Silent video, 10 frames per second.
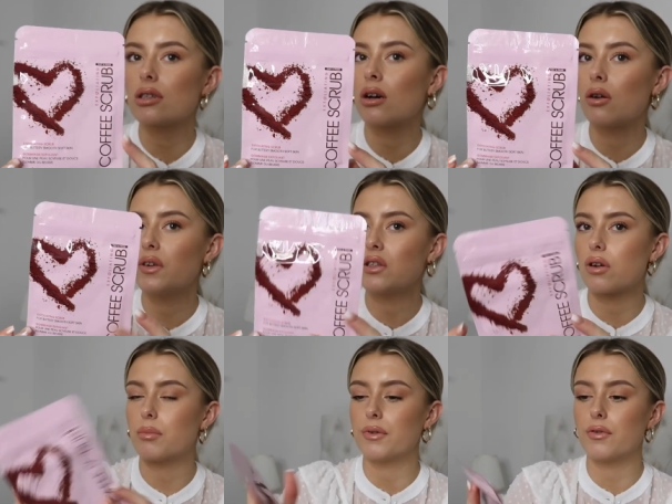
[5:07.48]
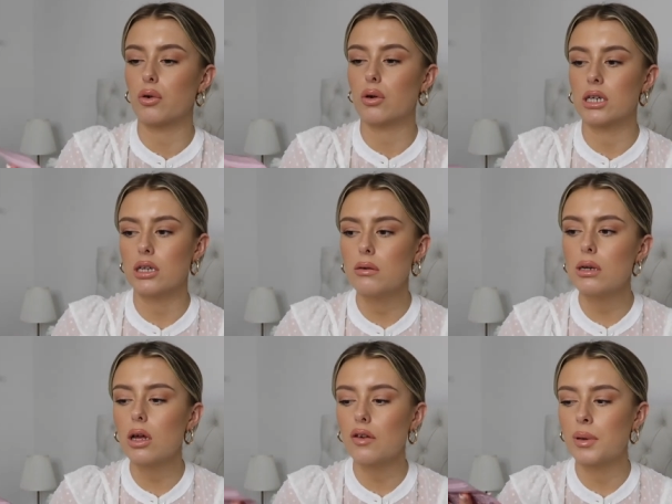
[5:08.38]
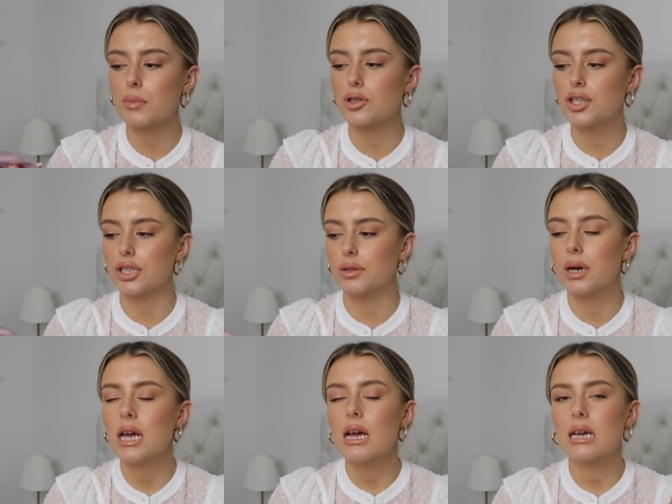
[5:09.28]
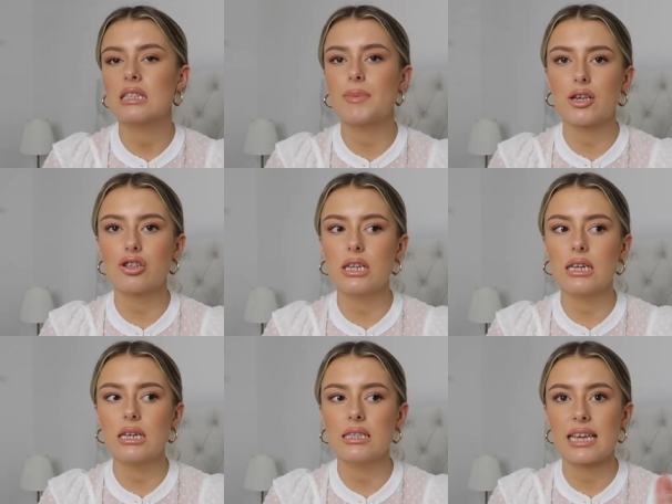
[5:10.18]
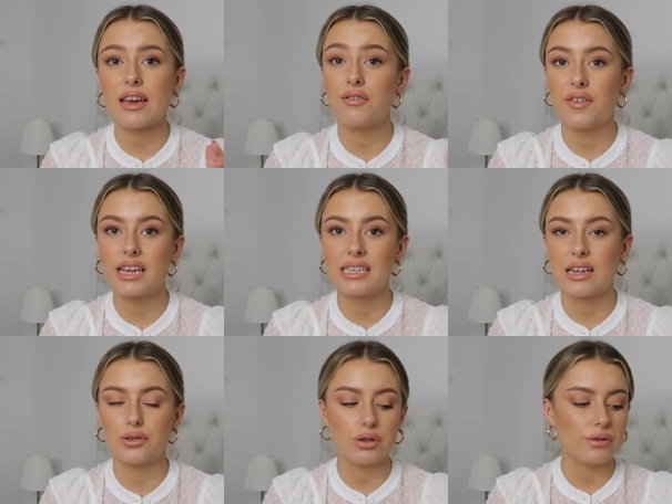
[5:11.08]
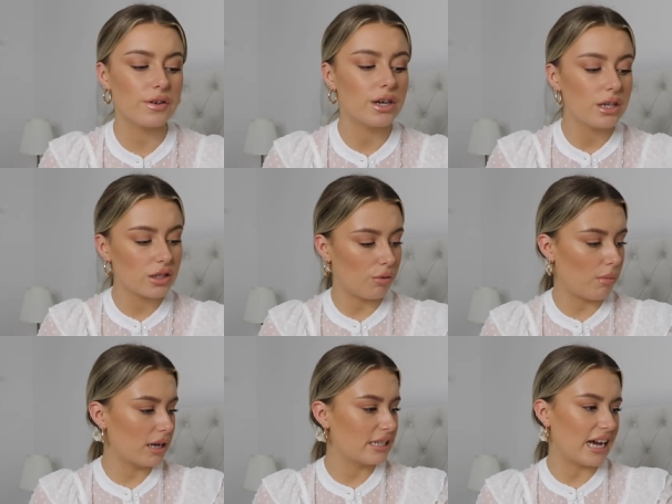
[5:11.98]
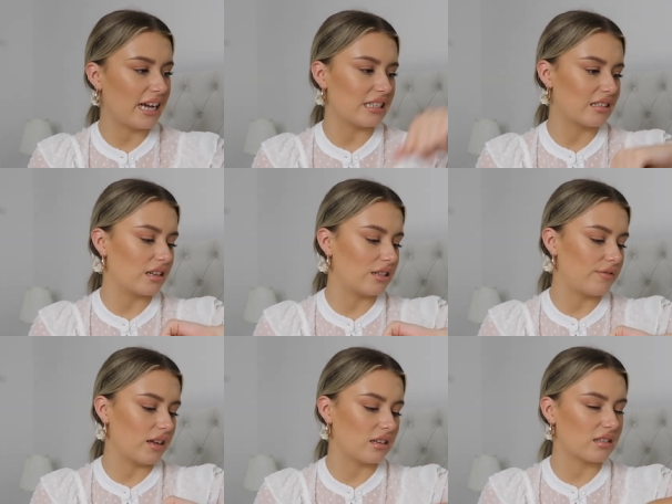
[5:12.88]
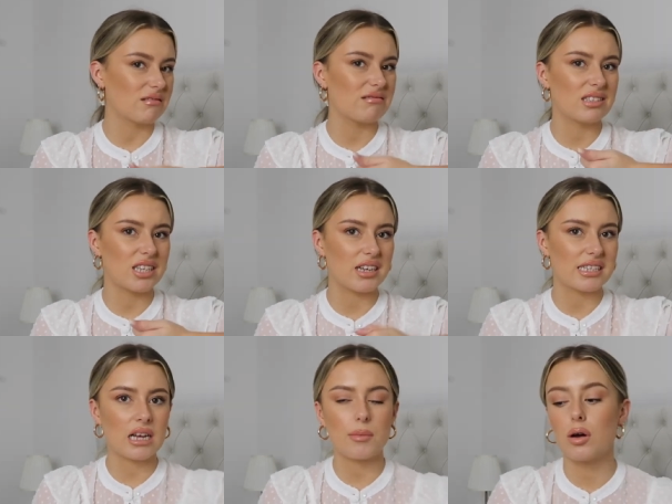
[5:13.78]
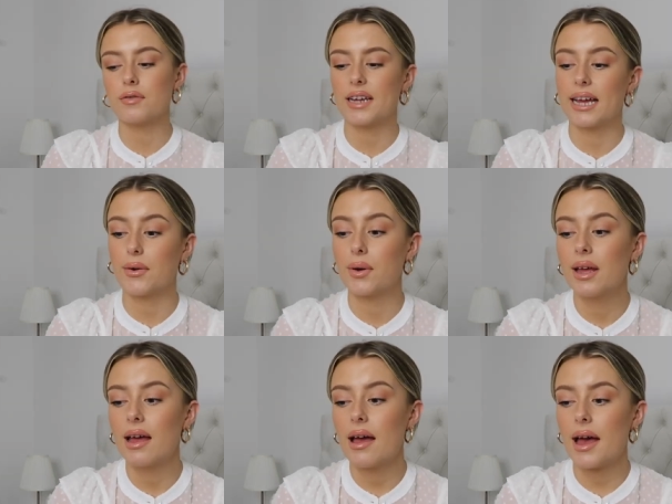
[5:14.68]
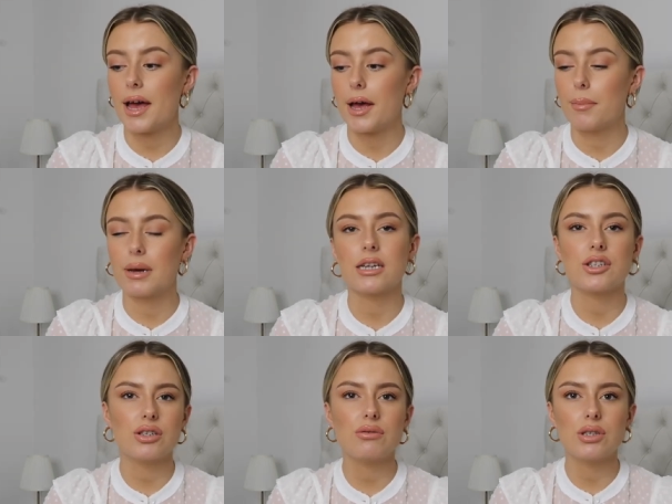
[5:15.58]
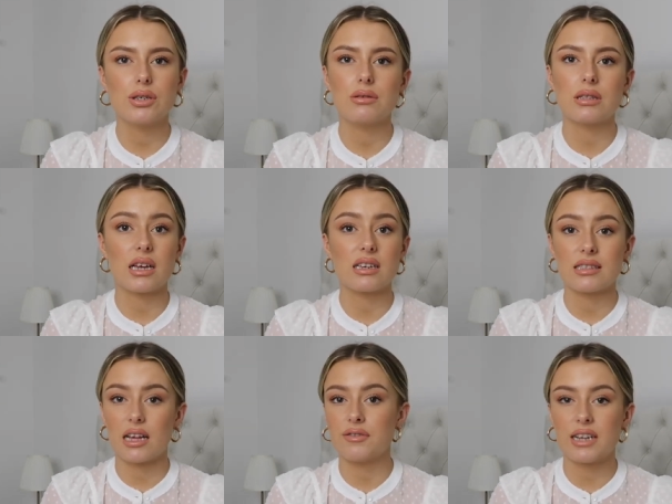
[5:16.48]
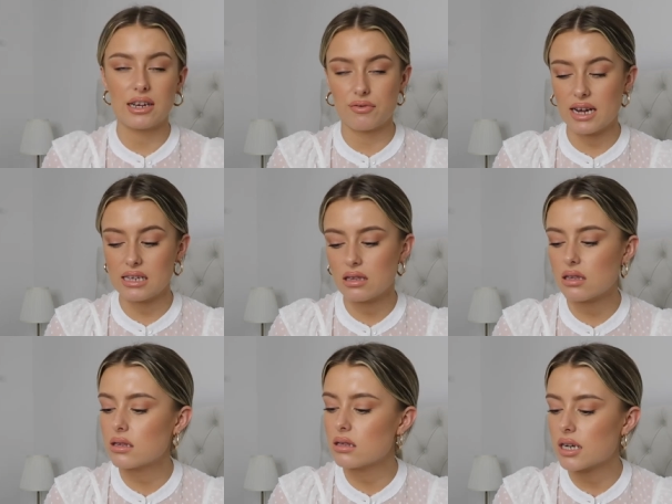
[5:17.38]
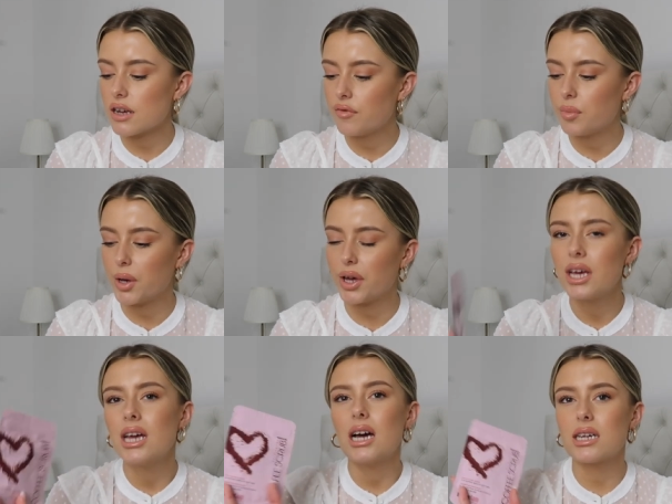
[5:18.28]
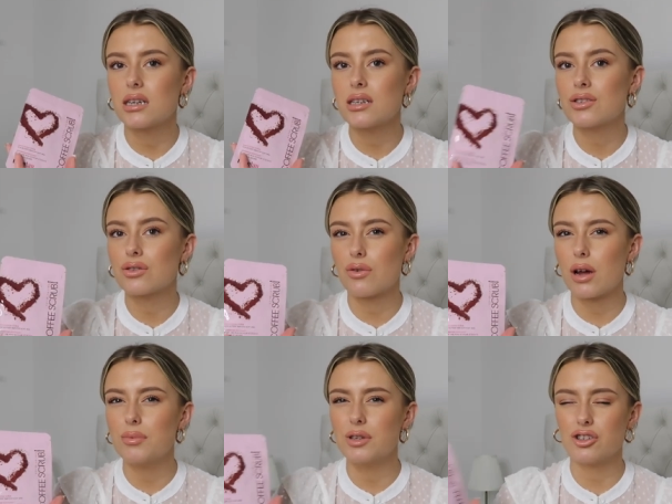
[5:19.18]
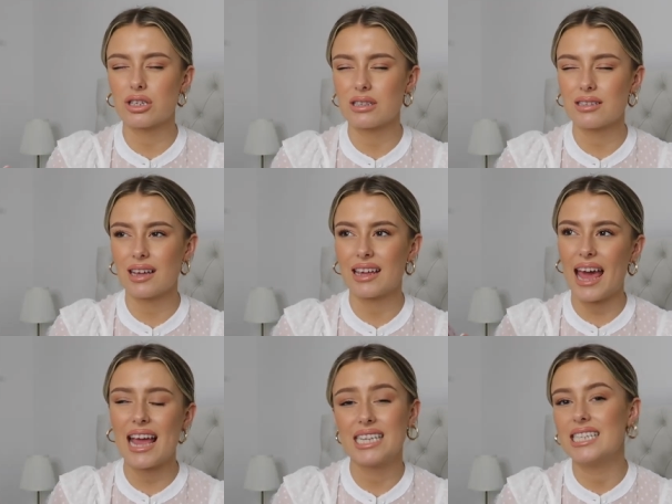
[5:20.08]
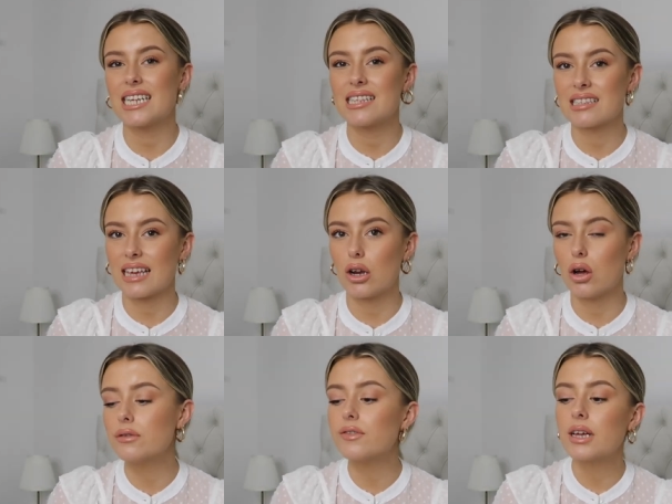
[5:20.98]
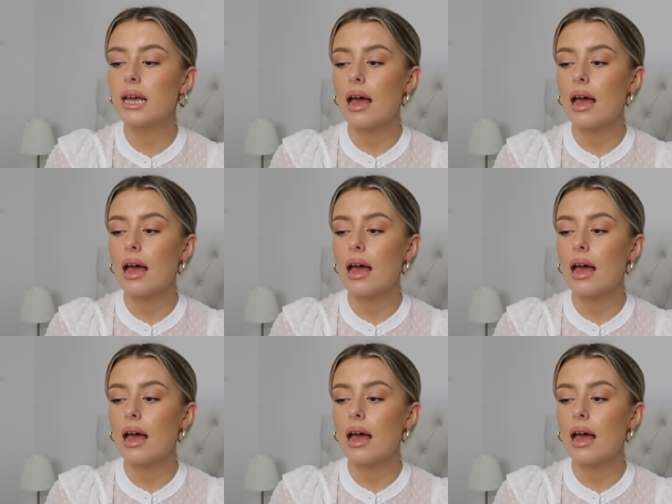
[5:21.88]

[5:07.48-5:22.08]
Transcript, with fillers: a coffee scrub before, and I know a lot of people do, especially to get a fake tan off. So my tan is kind of like starting to come off now, um, and I do use like self tan erasers and stuff, but a nice scrub to just get any dead skin off,